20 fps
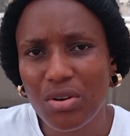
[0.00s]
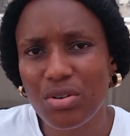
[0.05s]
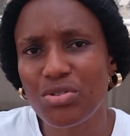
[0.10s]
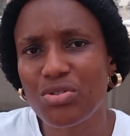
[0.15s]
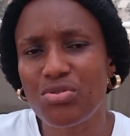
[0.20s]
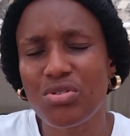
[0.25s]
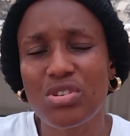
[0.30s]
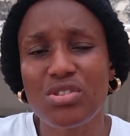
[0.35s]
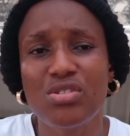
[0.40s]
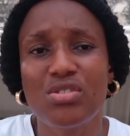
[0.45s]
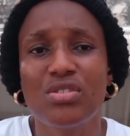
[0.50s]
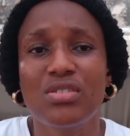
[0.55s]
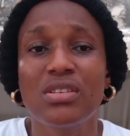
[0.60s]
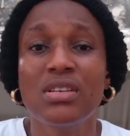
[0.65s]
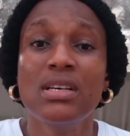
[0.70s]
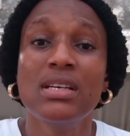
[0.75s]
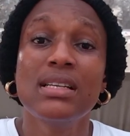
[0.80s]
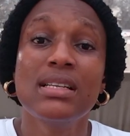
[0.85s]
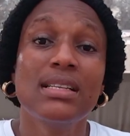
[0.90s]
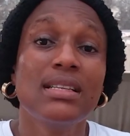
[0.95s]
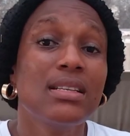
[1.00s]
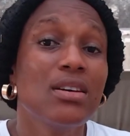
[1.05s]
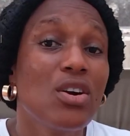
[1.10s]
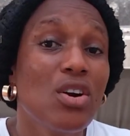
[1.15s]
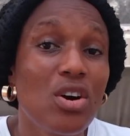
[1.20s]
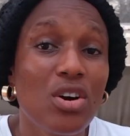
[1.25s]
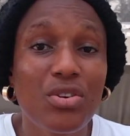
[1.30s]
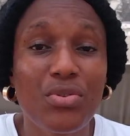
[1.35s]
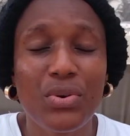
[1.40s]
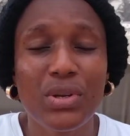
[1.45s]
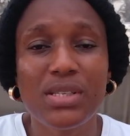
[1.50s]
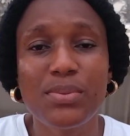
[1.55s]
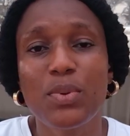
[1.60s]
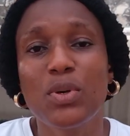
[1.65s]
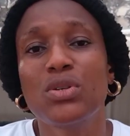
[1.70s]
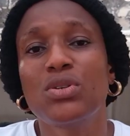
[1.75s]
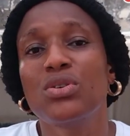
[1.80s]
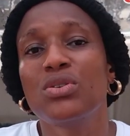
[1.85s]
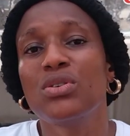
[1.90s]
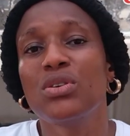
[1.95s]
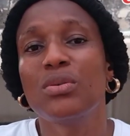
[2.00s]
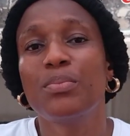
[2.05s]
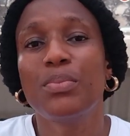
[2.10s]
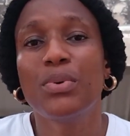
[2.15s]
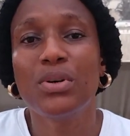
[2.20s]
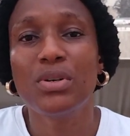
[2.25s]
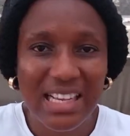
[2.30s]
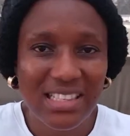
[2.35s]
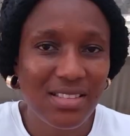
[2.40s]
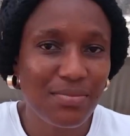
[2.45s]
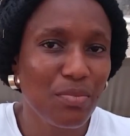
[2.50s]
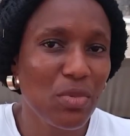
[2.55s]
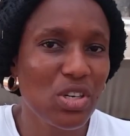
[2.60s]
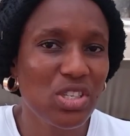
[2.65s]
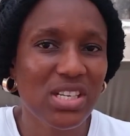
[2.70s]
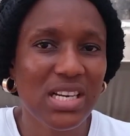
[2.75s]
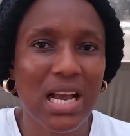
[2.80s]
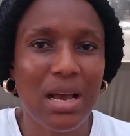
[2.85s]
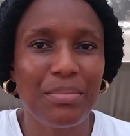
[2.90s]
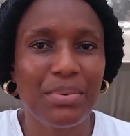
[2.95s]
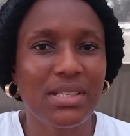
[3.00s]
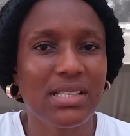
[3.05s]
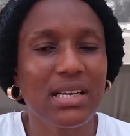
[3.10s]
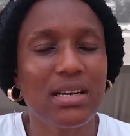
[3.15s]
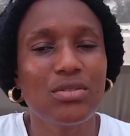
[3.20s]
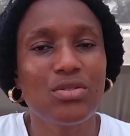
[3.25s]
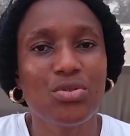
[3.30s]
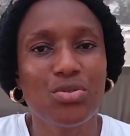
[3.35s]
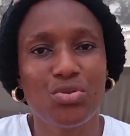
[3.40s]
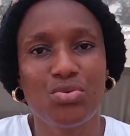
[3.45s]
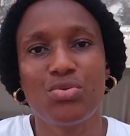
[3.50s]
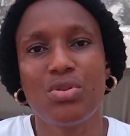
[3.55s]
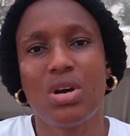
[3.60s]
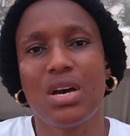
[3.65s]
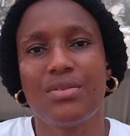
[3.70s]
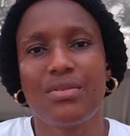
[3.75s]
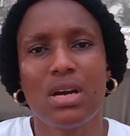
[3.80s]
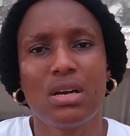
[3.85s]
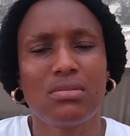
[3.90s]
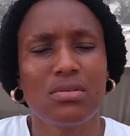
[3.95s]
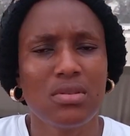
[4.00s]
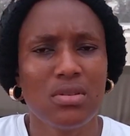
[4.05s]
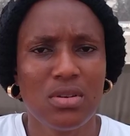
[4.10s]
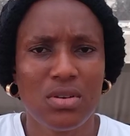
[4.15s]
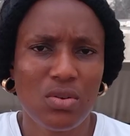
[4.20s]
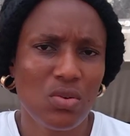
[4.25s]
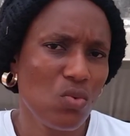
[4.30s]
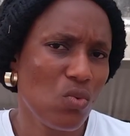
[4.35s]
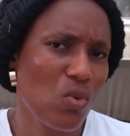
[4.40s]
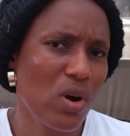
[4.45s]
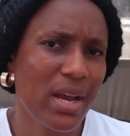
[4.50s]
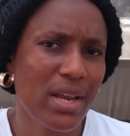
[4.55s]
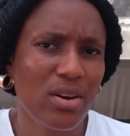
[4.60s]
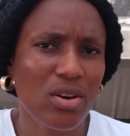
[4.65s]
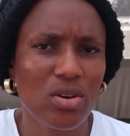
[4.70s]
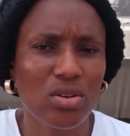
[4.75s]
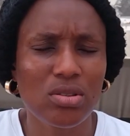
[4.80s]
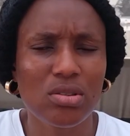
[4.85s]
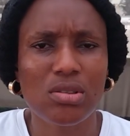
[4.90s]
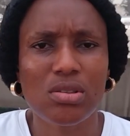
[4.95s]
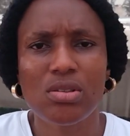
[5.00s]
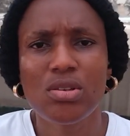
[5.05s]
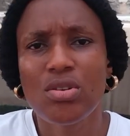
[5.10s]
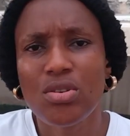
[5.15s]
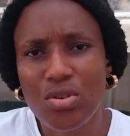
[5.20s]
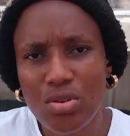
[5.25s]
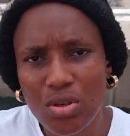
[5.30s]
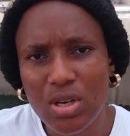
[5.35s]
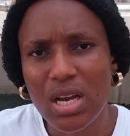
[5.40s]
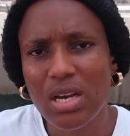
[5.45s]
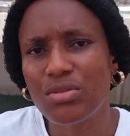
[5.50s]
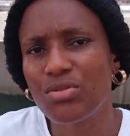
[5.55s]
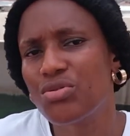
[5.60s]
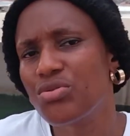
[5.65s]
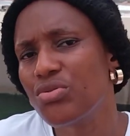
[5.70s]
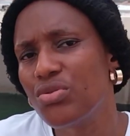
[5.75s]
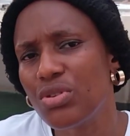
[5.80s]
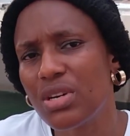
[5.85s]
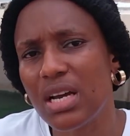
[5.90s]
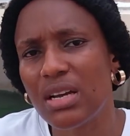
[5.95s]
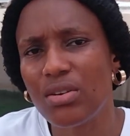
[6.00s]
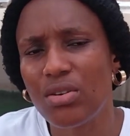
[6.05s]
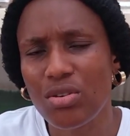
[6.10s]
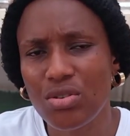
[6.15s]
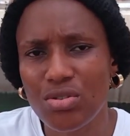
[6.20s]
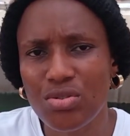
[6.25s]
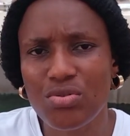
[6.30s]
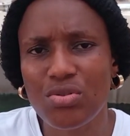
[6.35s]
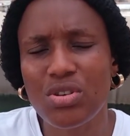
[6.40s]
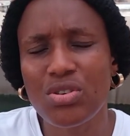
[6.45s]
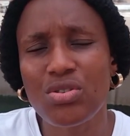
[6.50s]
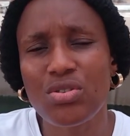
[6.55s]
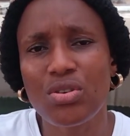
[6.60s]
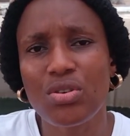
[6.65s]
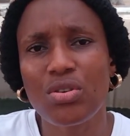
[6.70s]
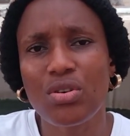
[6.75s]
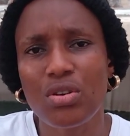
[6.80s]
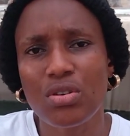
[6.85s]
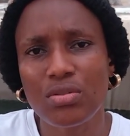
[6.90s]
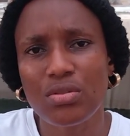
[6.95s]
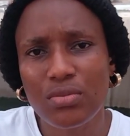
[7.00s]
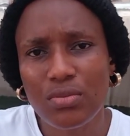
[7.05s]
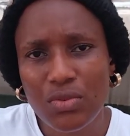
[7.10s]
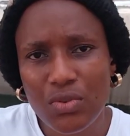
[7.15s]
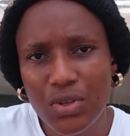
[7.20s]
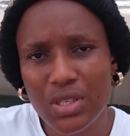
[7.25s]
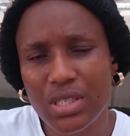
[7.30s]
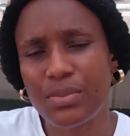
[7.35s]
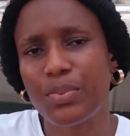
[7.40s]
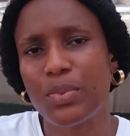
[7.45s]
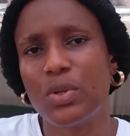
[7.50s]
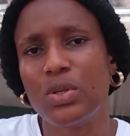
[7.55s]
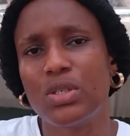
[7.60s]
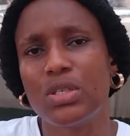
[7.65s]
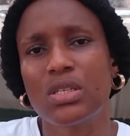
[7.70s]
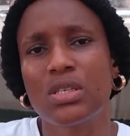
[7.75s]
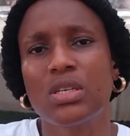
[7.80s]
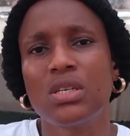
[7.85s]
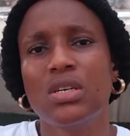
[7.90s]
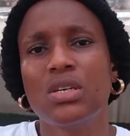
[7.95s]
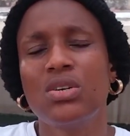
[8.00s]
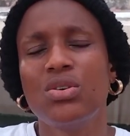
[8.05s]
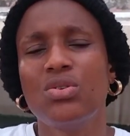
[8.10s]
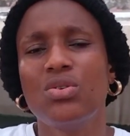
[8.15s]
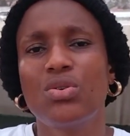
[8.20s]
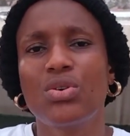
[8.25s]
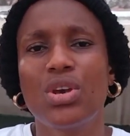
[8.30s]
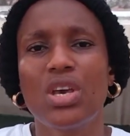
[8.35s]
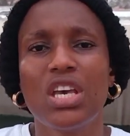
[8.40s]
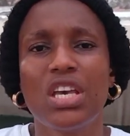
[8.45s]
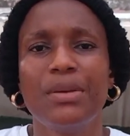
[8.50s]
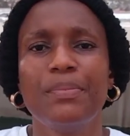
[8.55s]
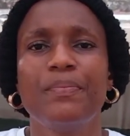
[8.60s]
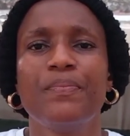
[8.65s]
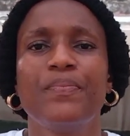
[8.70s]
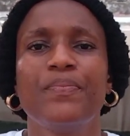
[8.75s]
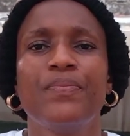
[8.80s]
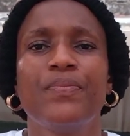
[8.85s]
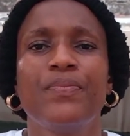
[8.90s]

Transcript: construct your concrete pond or your has much capital to throw around. Why not? You can construct your concrete pond, okay,